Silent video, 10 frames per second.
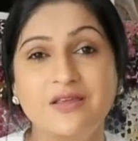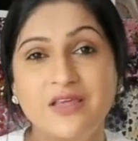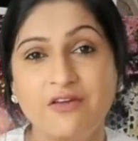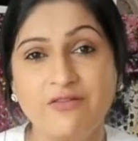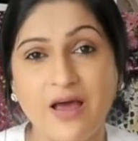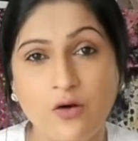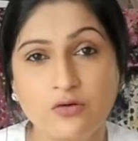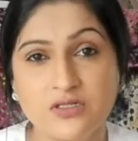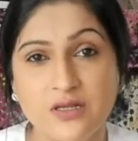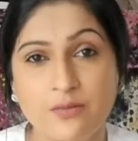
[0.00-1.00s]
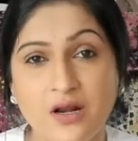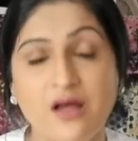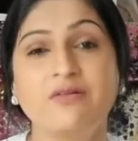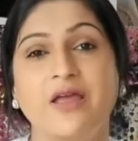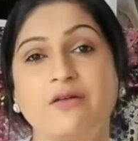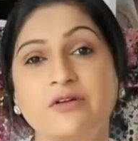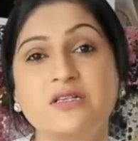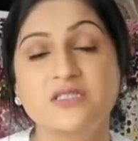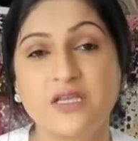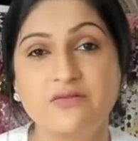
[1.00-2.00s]
Give out some love and
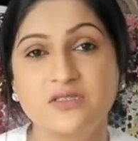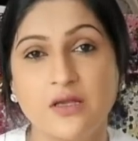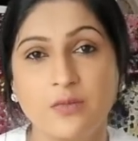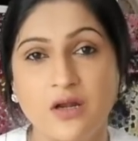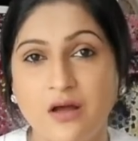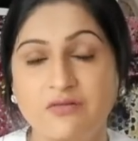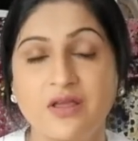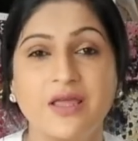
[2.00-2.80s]
receive some love.